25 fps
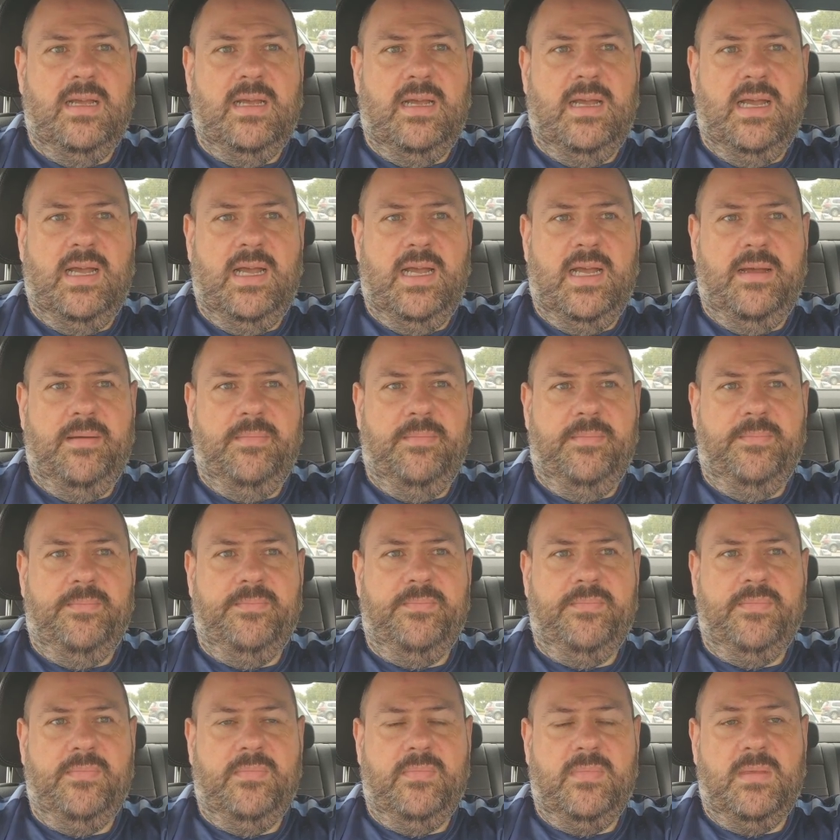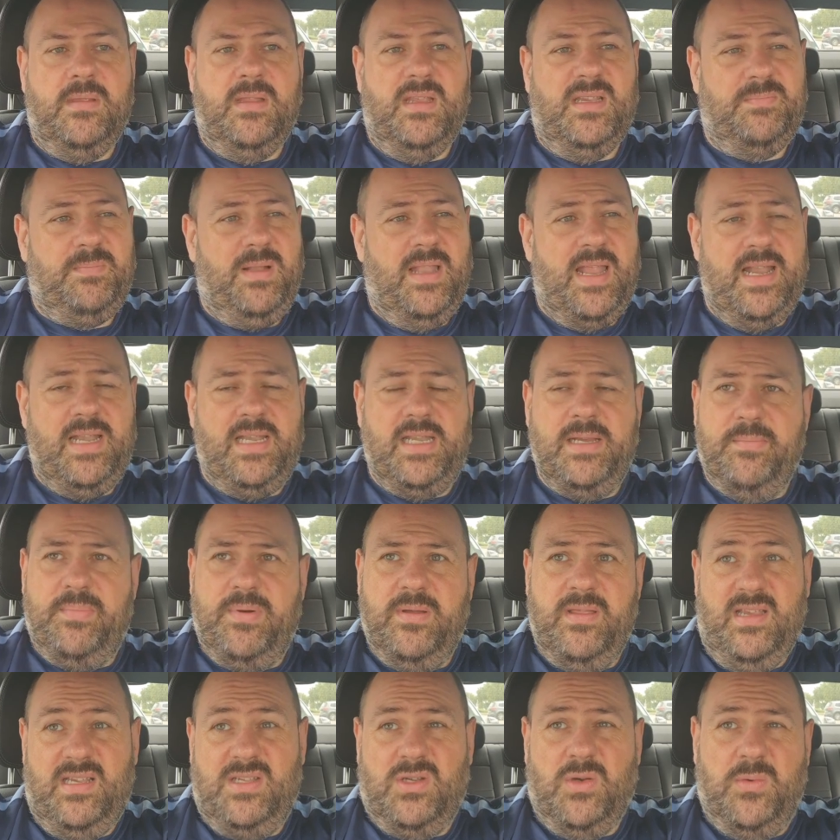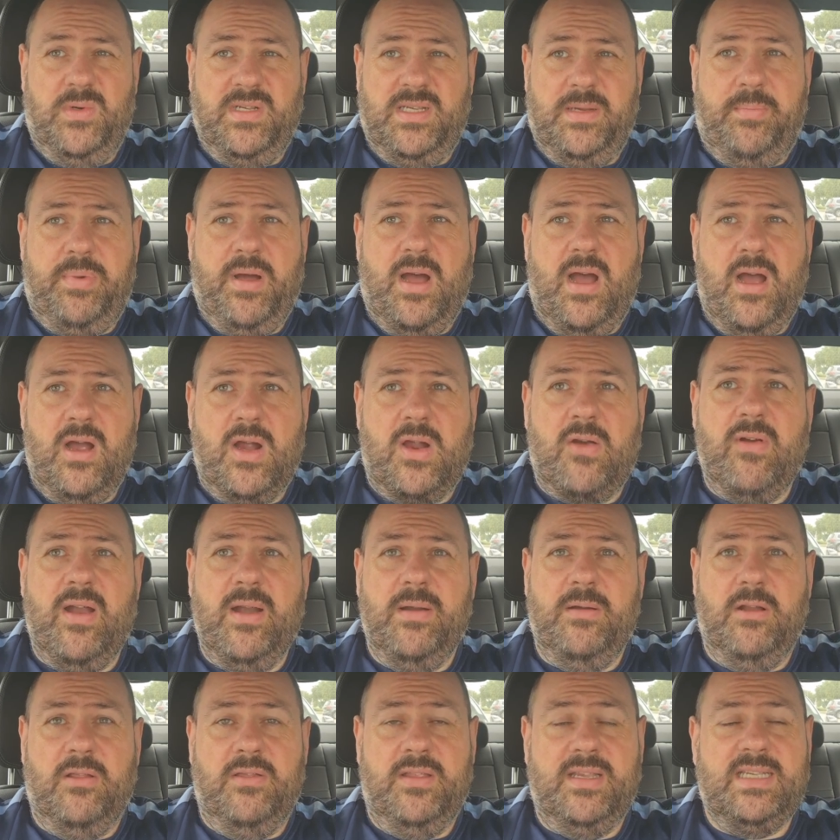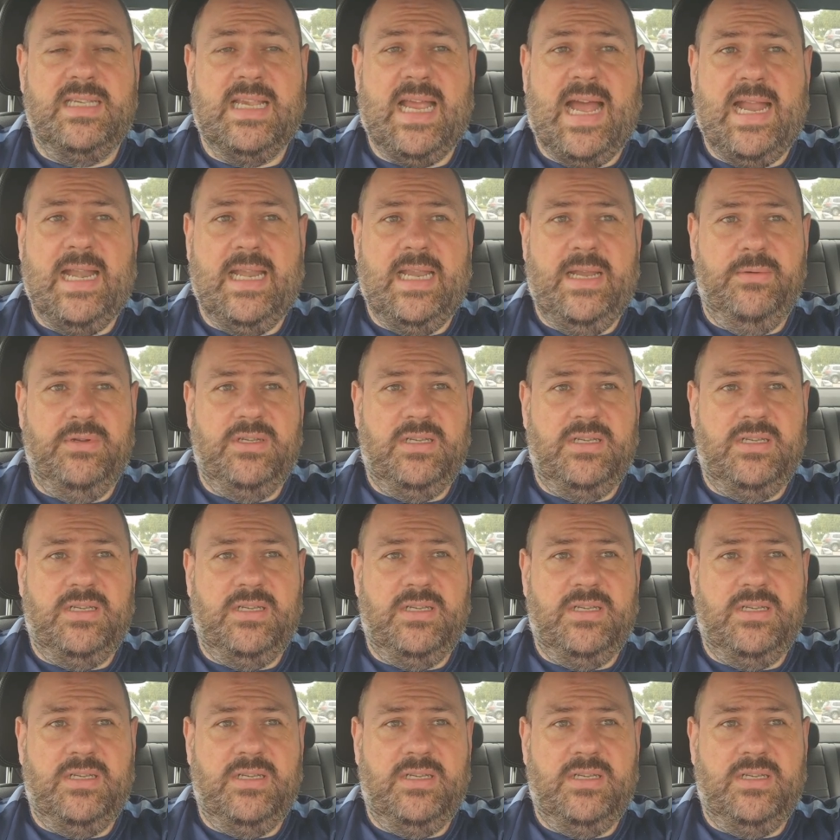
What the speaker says: There's always a park run on the Saturday,